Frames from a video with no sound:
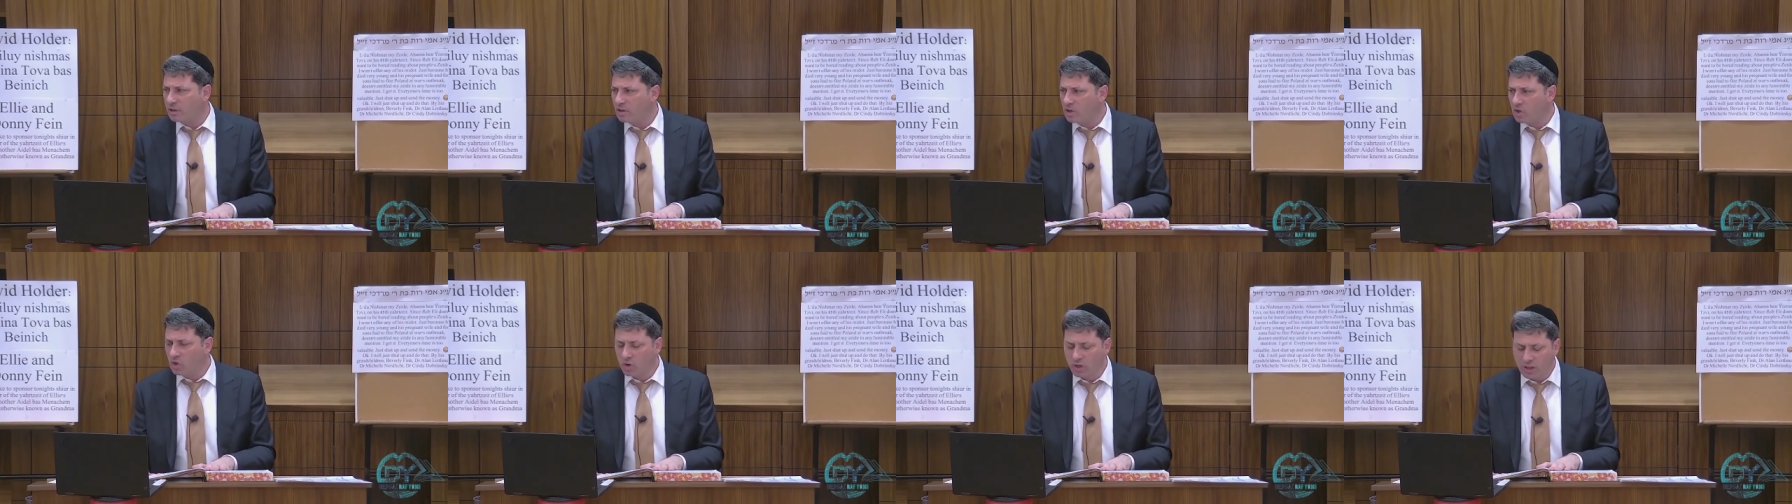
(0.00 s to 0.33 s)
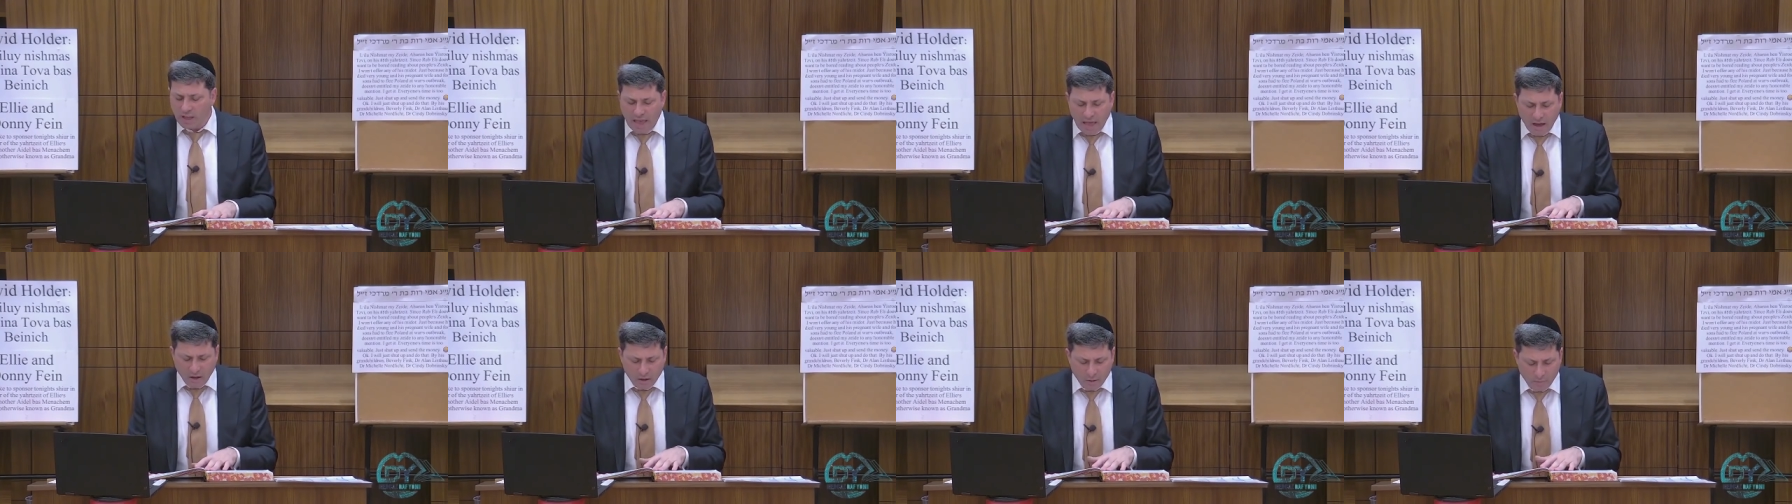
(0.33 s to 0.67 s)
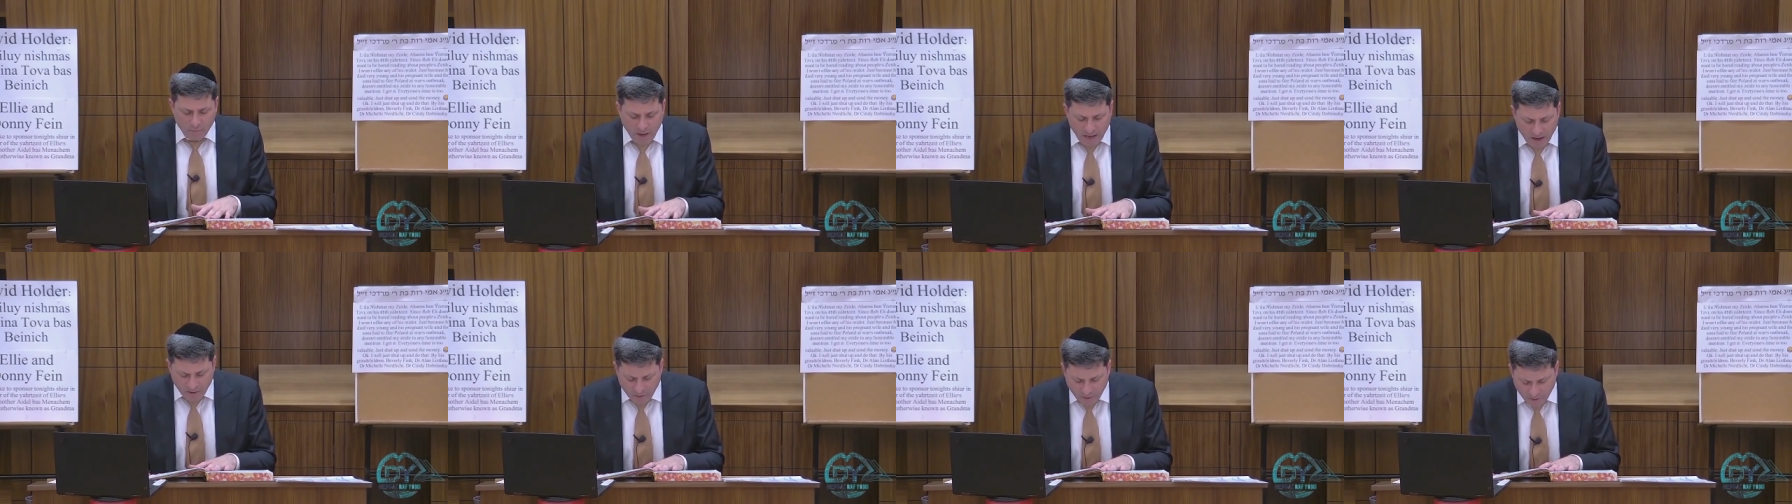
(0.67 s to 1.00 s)
You're allowed to
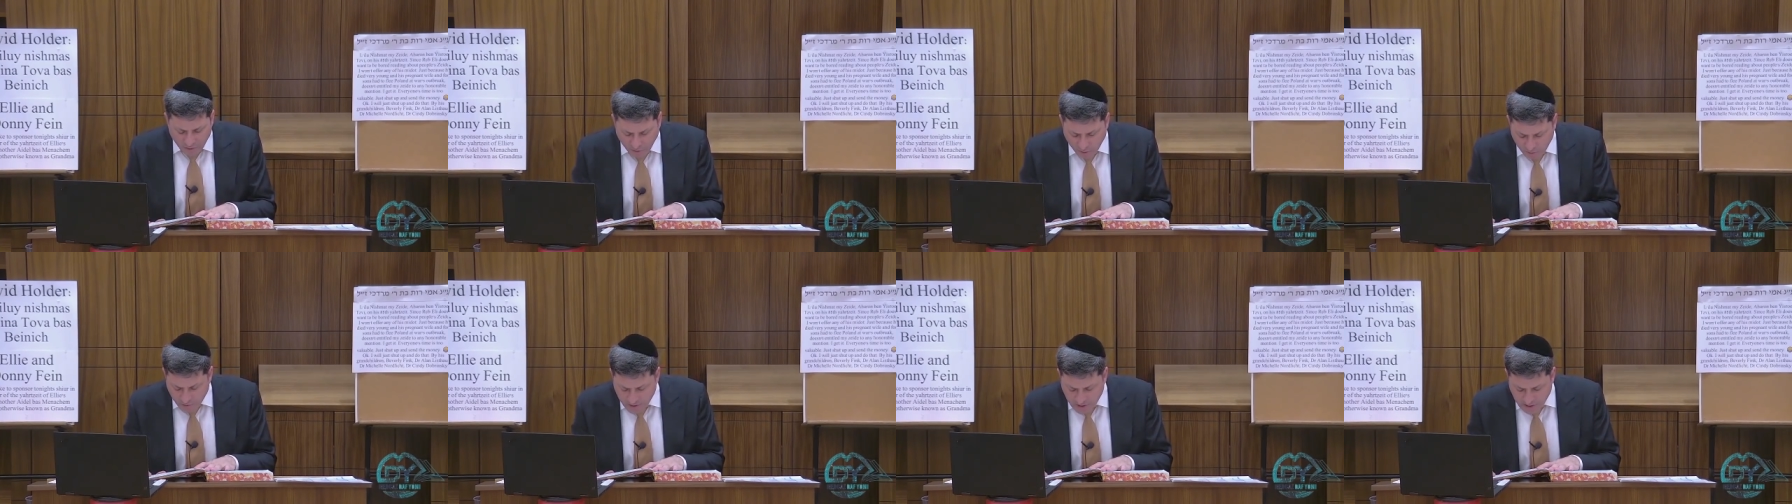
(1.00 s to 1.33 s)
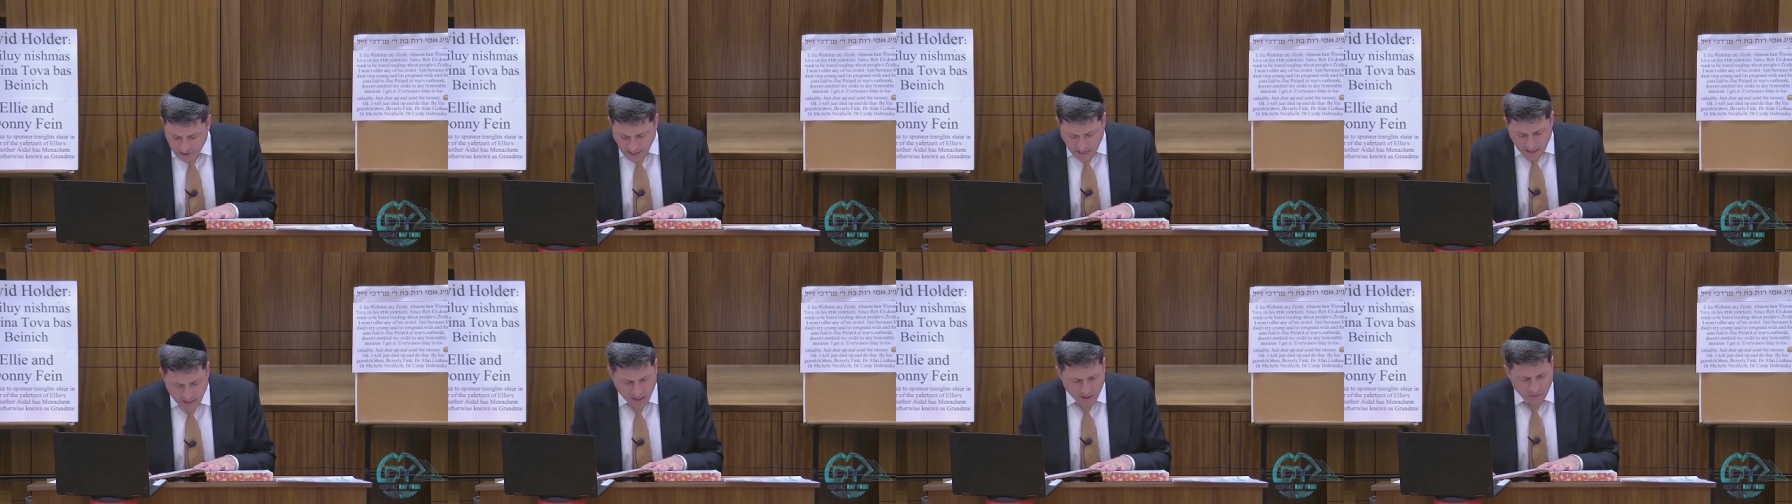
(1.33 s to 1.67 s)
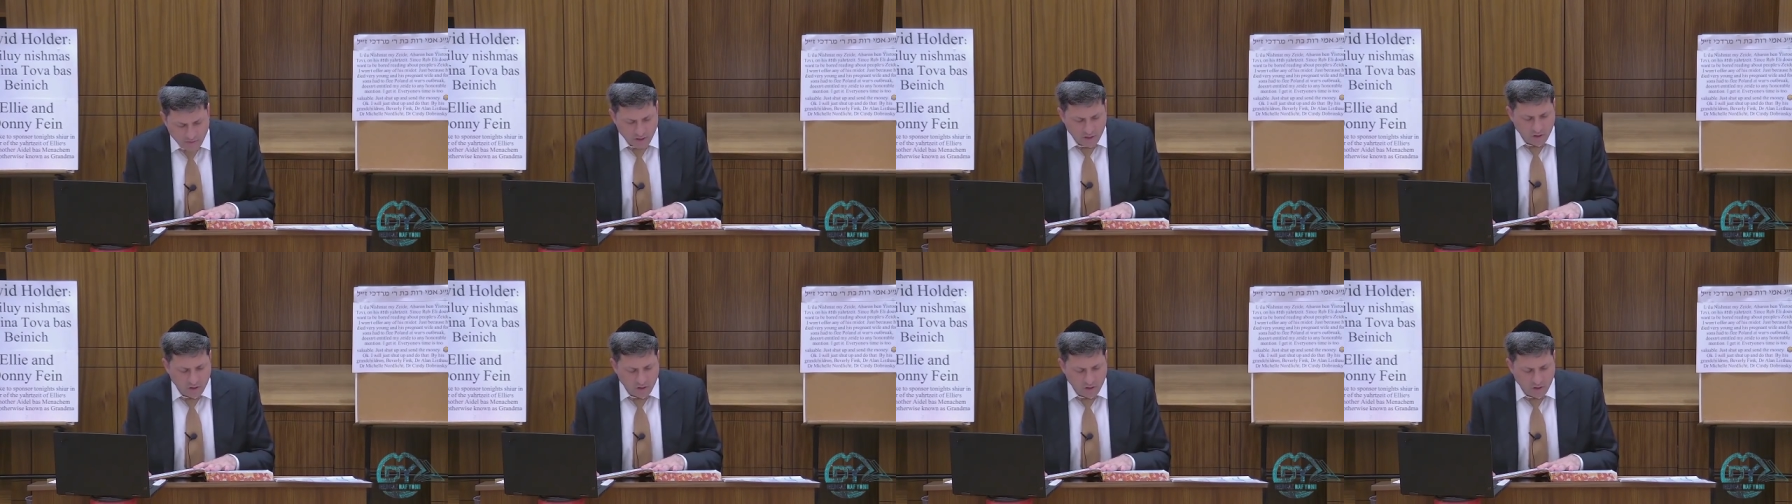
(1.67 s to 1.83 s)
benefit from it, you're allowed to give